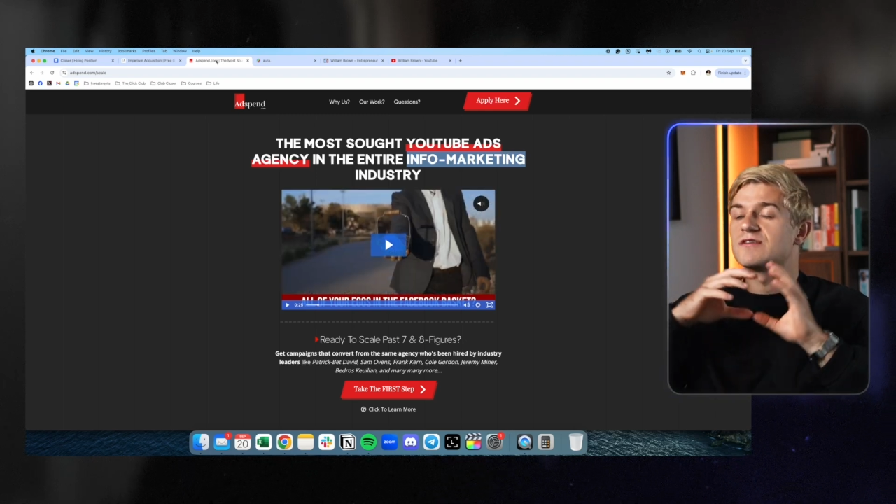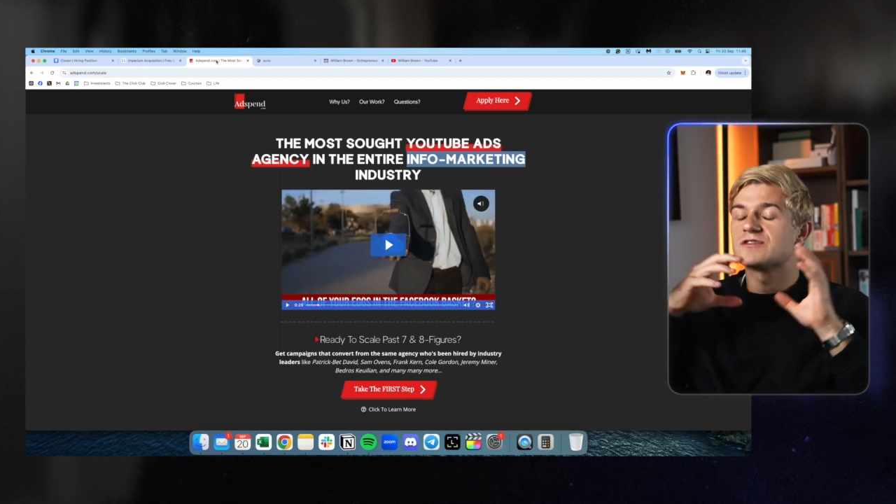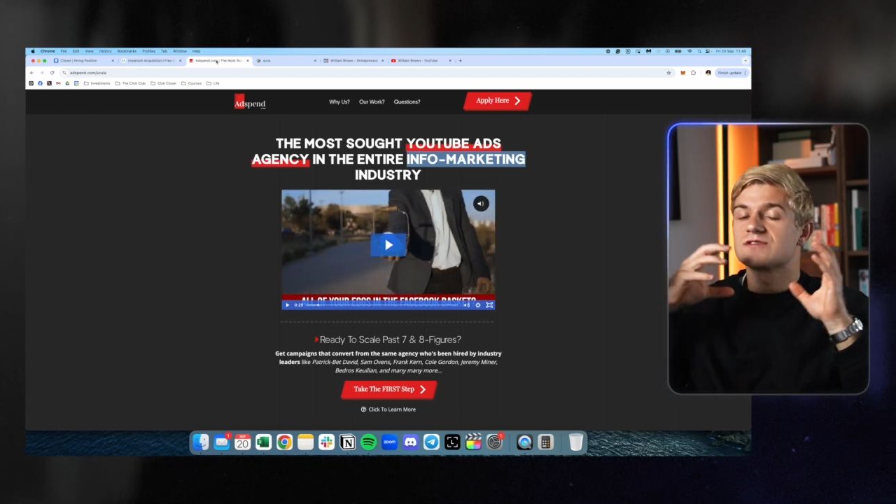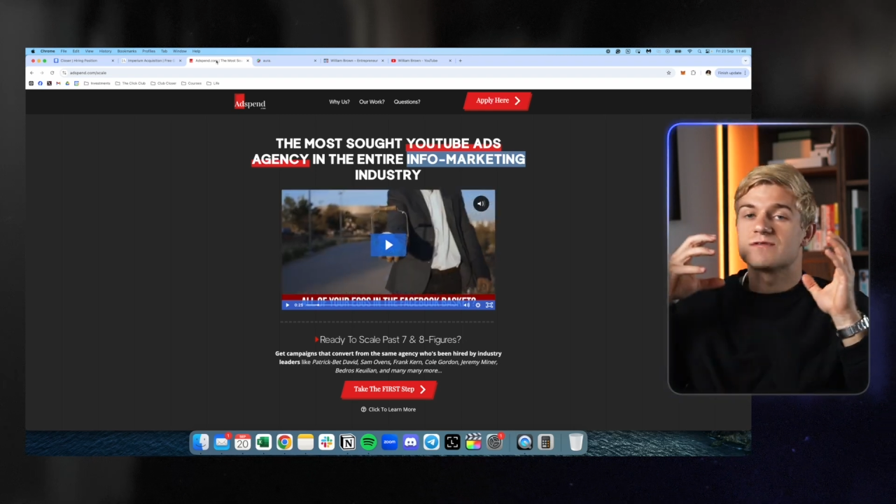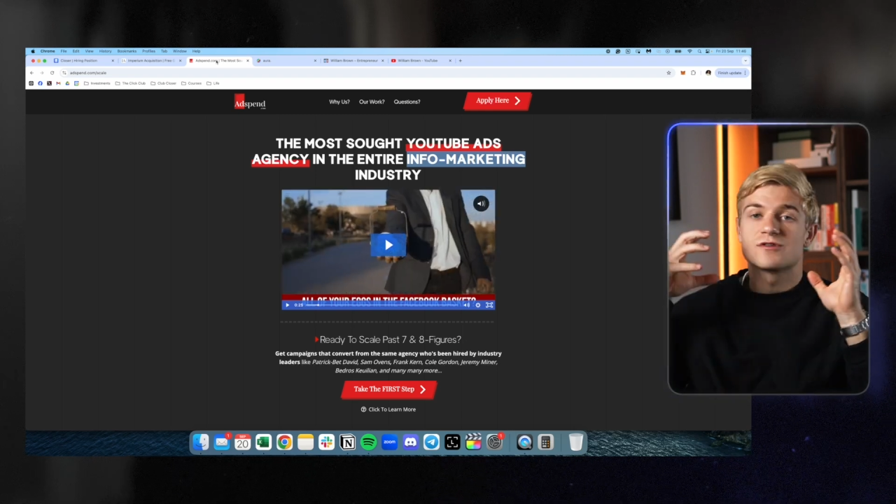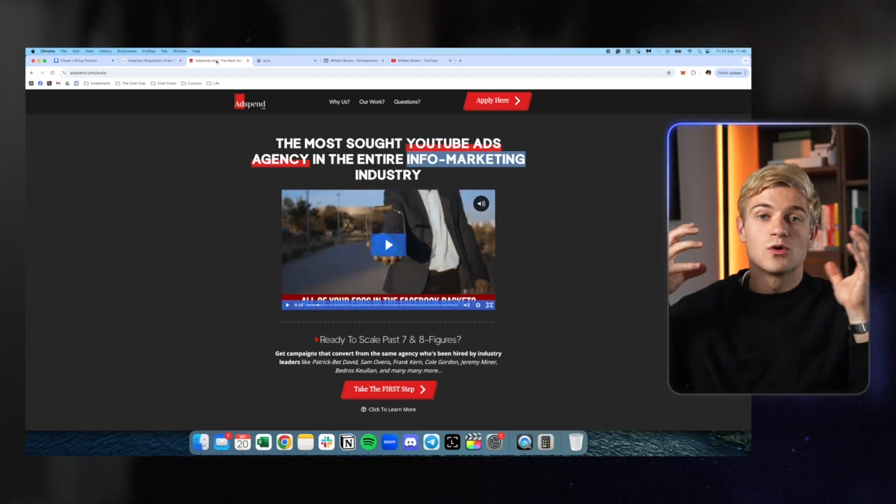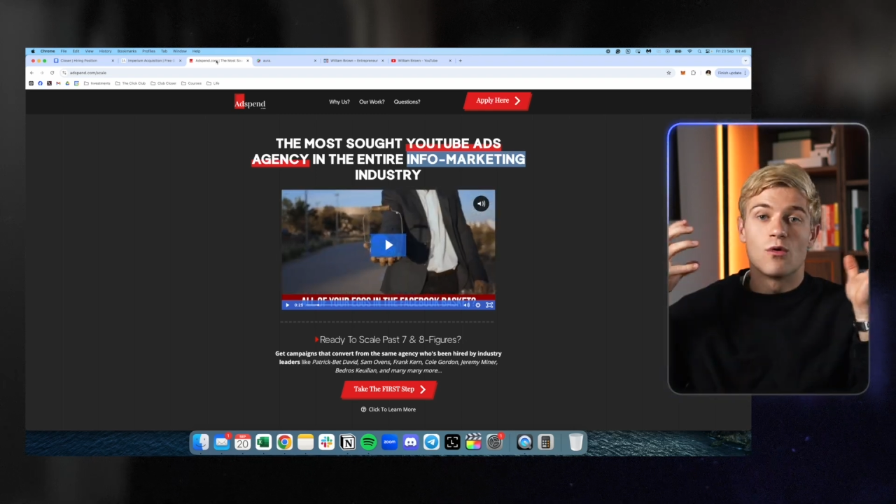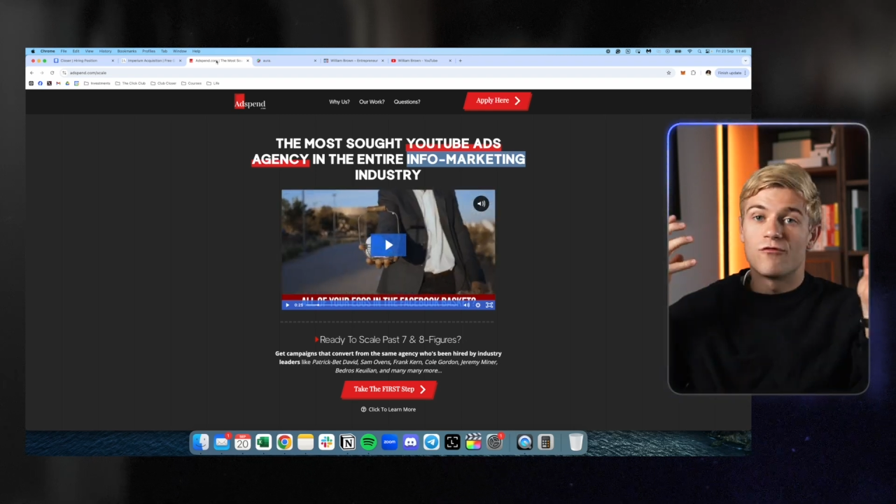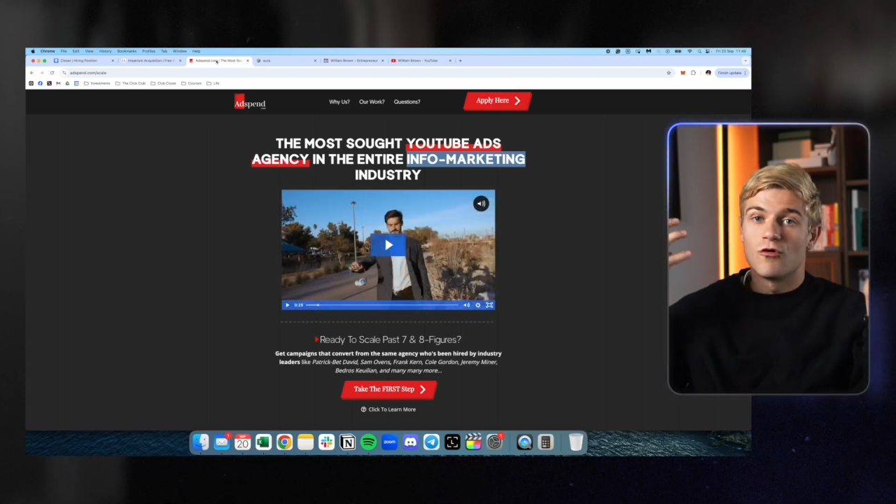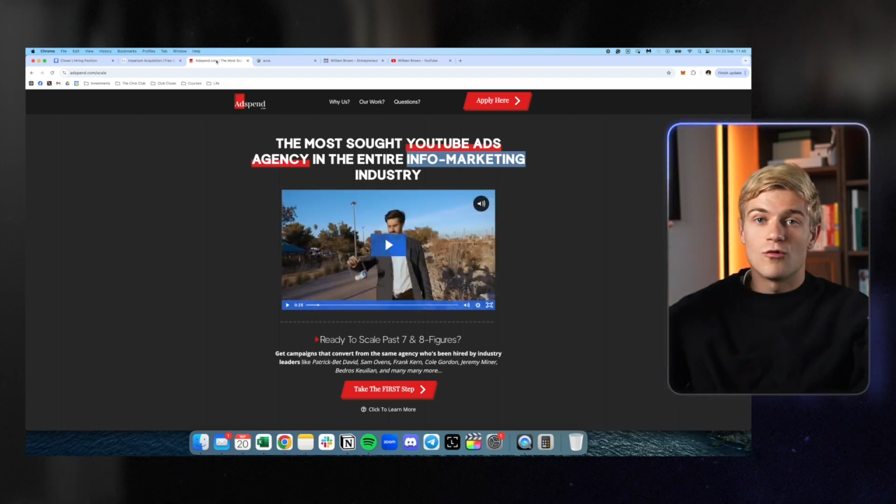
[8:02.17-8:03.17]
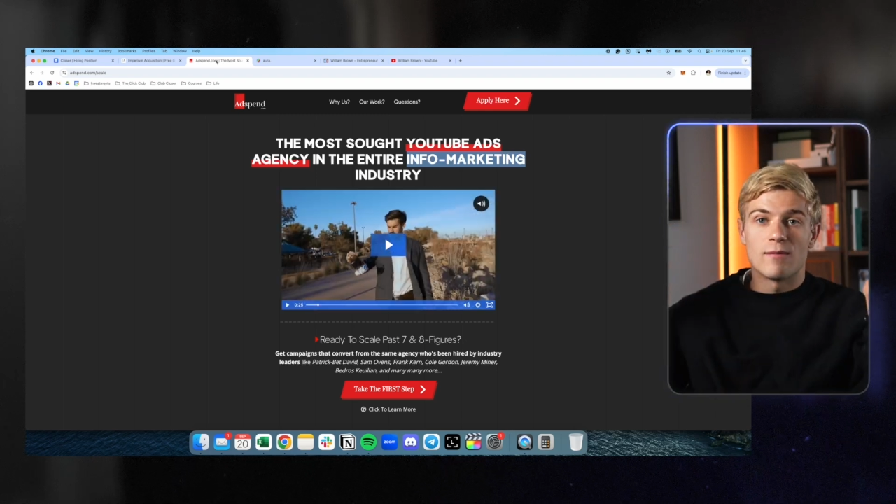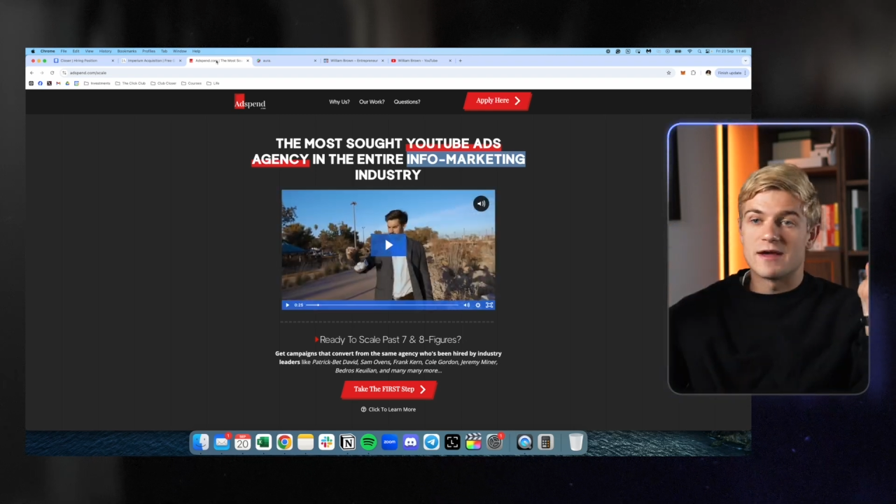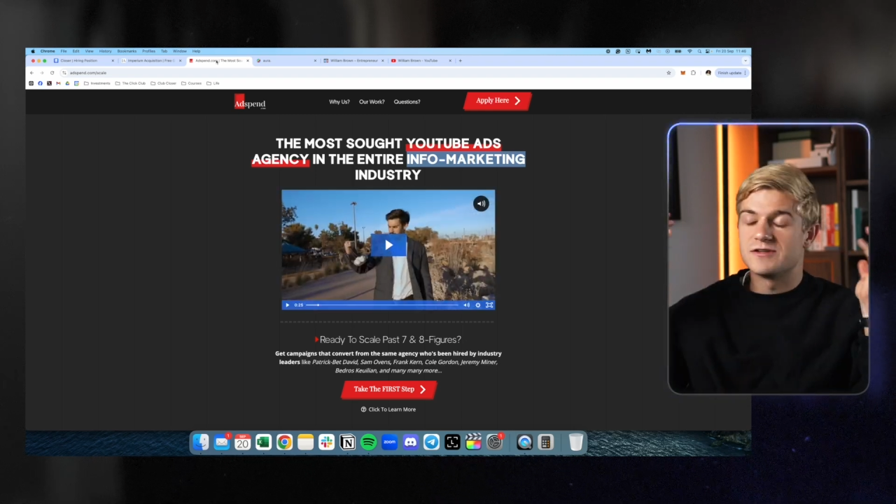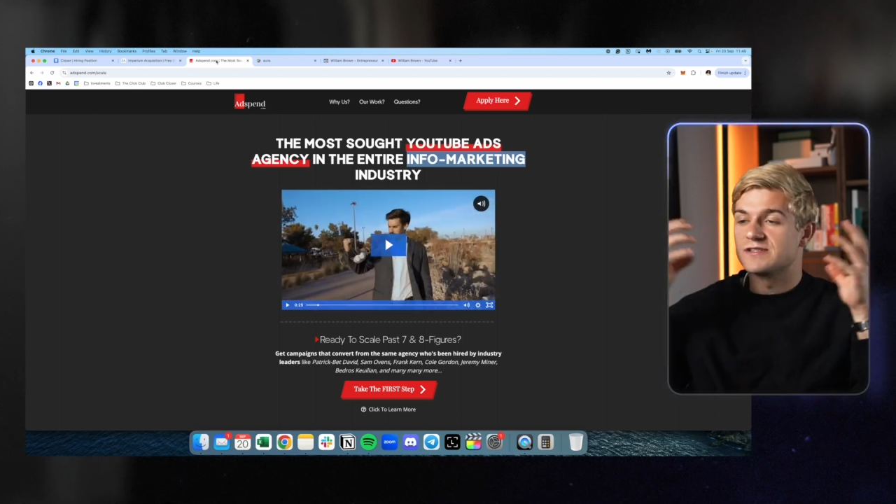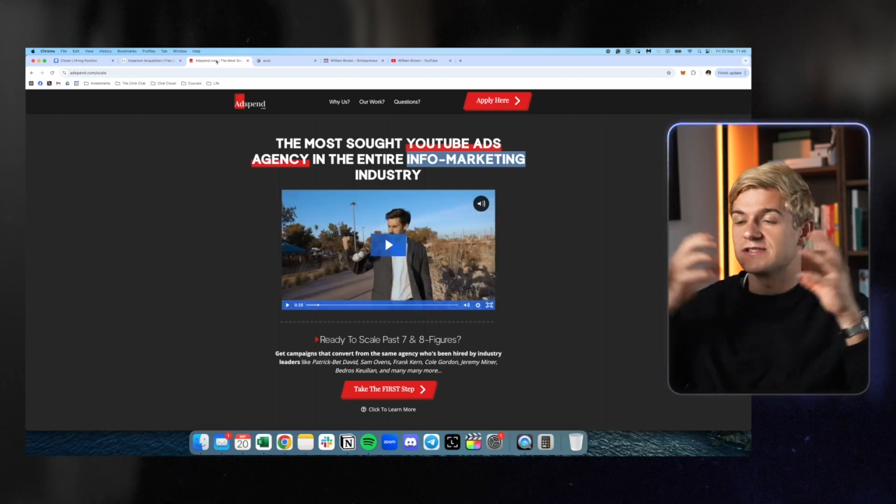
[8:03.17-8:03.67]
short form
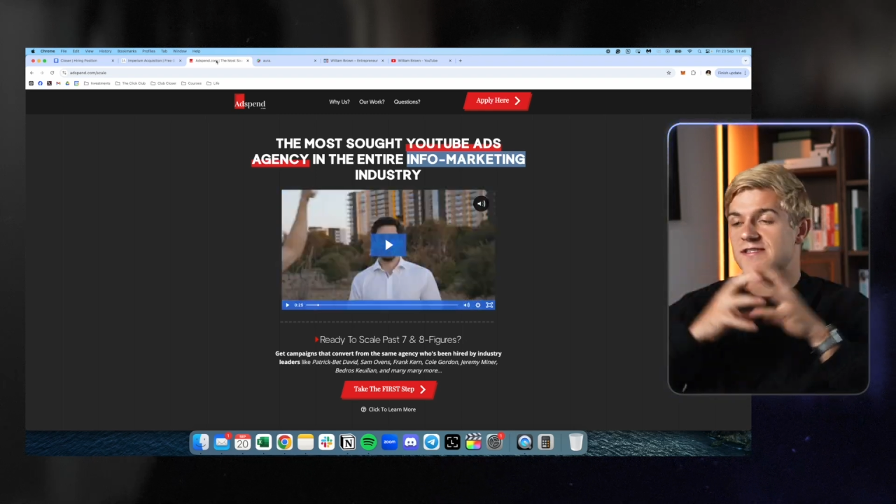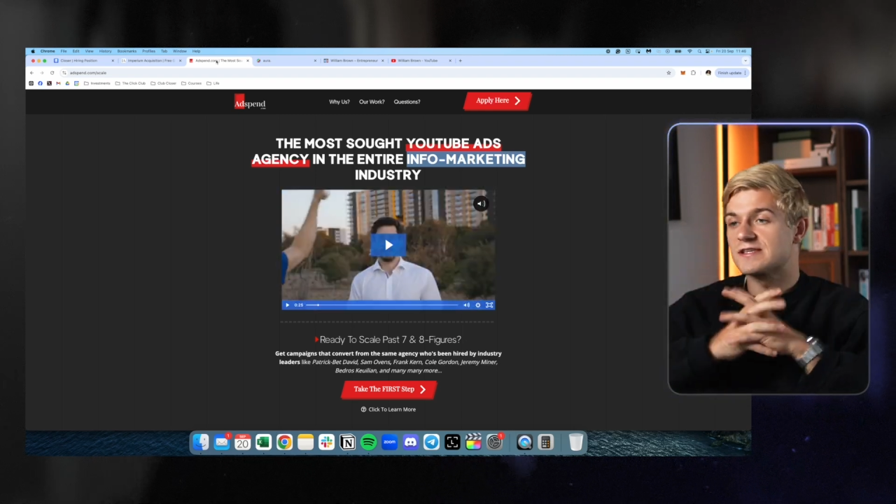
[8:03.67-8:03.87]
agencies.